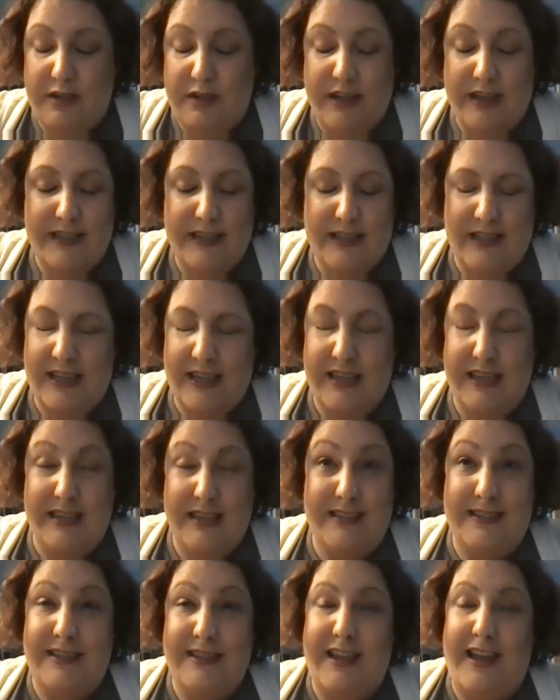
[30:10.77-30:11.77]
It, it
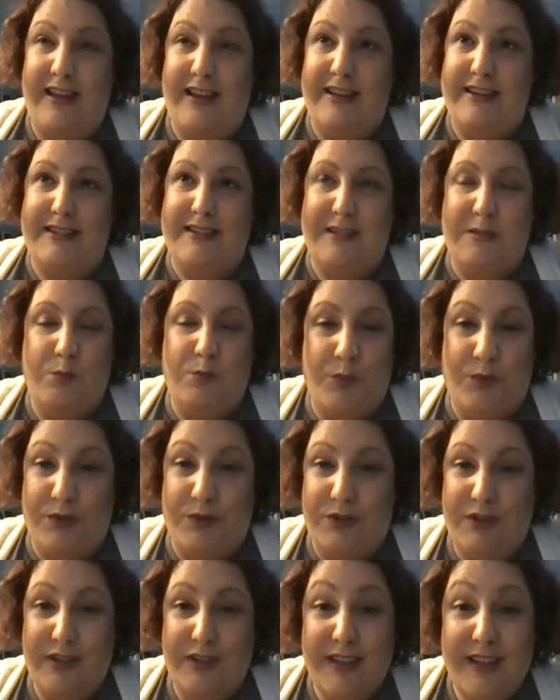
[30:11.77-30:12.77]
is not as
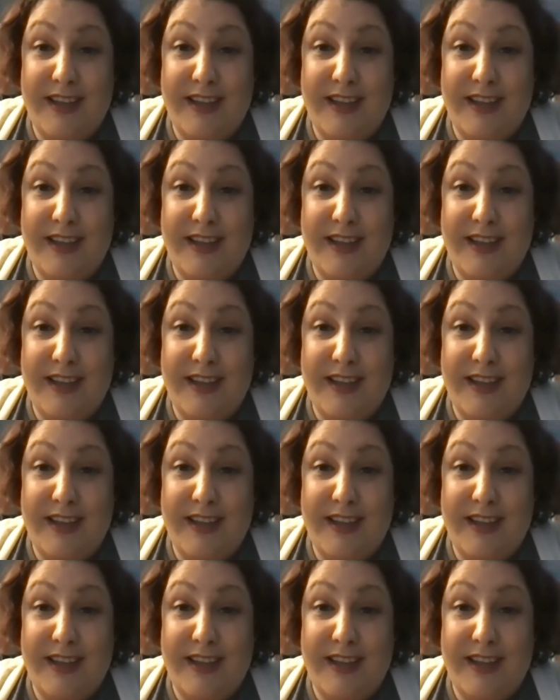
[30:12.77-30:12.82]
simple.